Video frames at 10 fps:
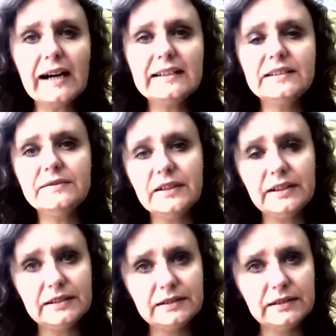
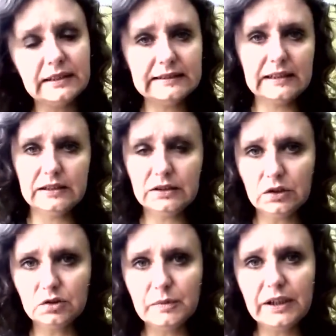activate the talent
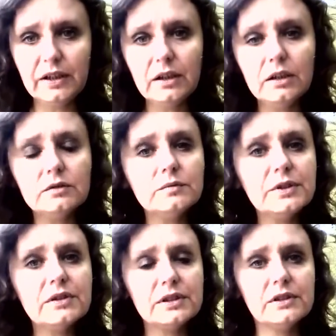on my own,
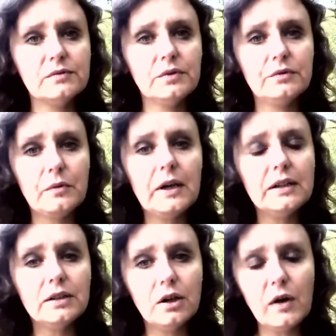because as you well
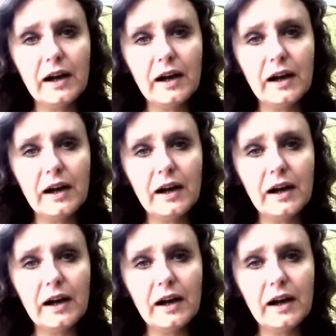know,